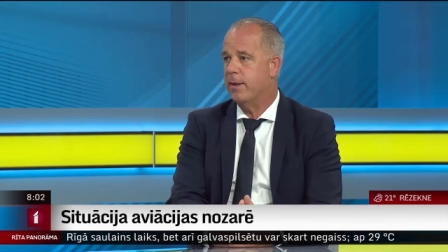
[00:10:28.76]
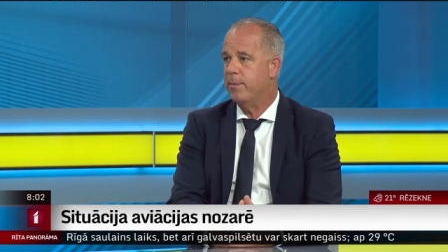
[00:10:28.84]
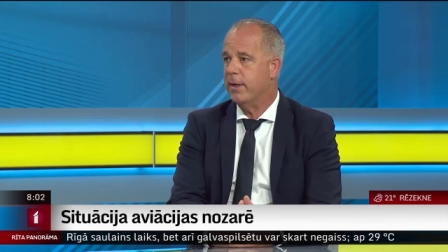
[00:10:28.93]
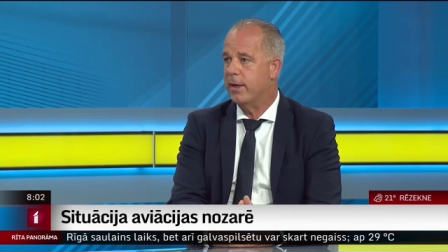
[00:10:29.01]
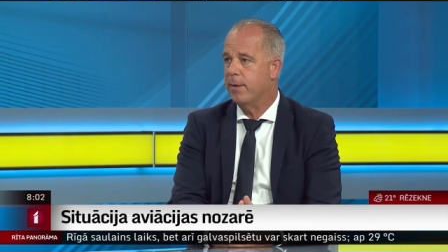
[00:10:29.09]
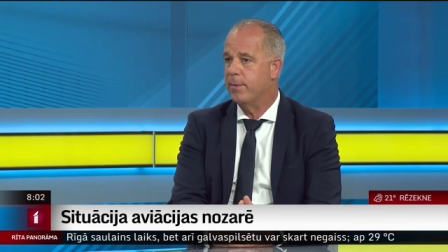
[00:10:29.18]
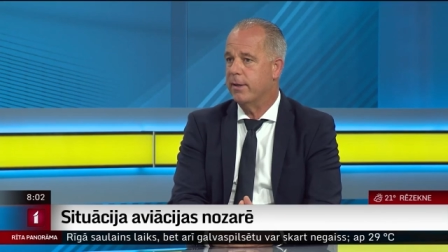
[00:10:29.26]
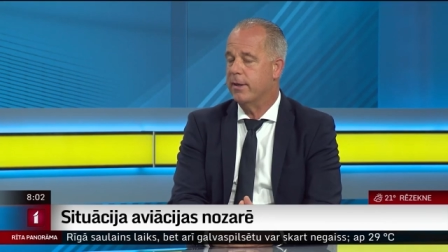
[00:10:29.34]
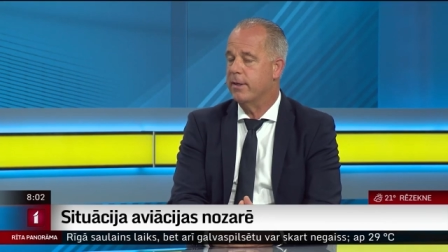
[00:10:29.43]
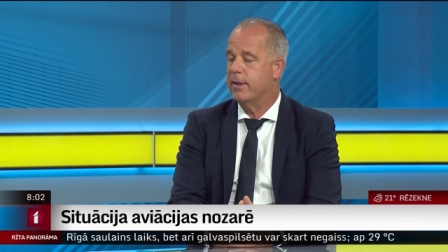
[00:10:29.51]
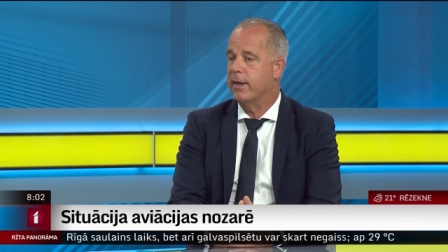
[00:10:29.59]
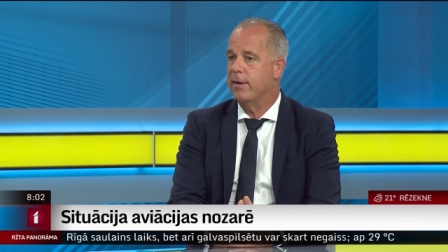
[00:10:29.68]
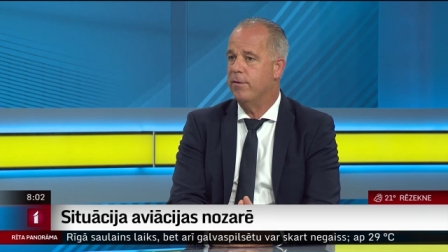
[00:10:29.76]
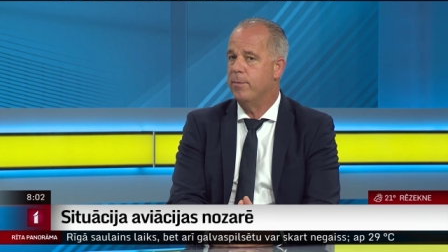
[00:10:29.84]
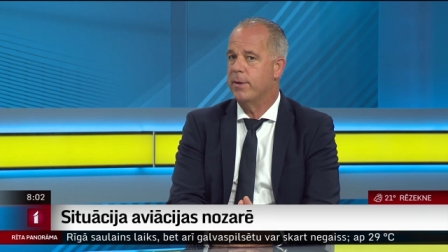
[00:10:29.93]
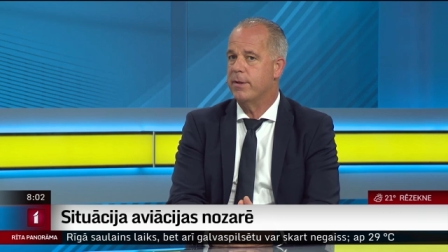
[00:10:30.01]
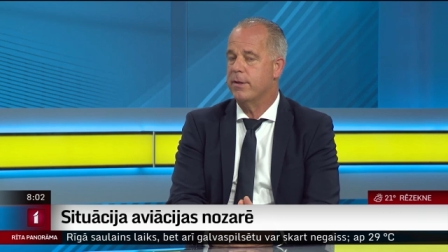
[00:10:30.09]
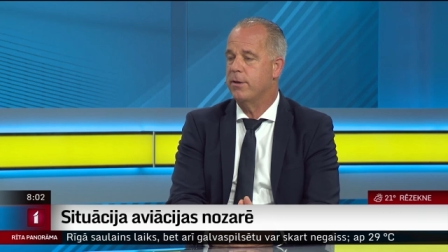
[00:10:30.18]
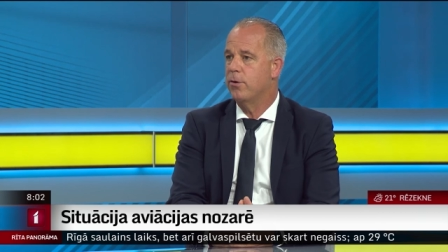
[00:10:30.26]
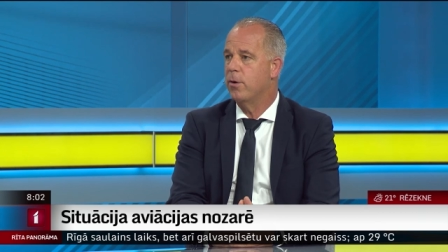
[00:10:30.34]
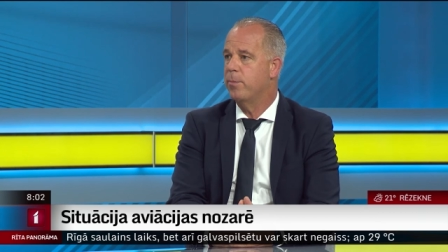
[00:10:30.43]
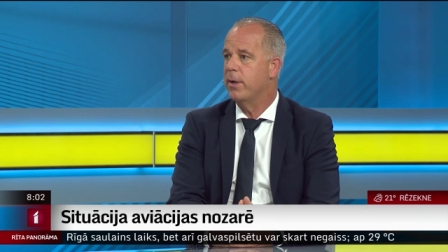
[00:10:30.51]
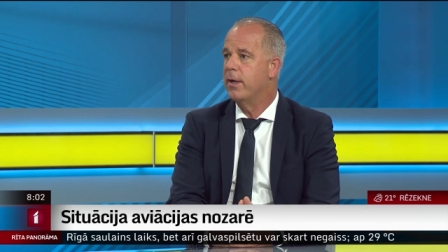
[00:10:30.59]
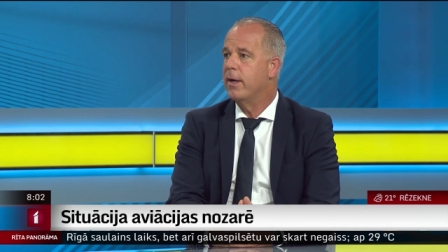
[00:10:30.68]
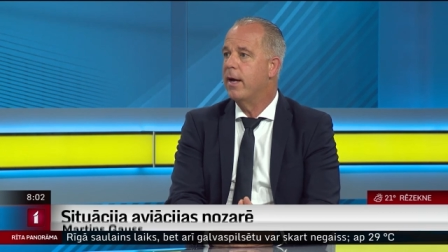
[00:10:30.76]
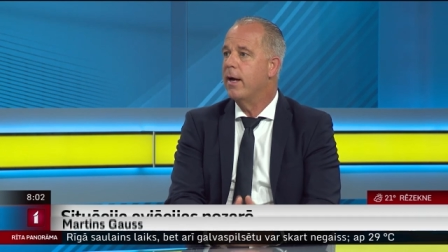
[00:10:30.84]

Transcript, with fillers: pandemic coming that the governments in Europe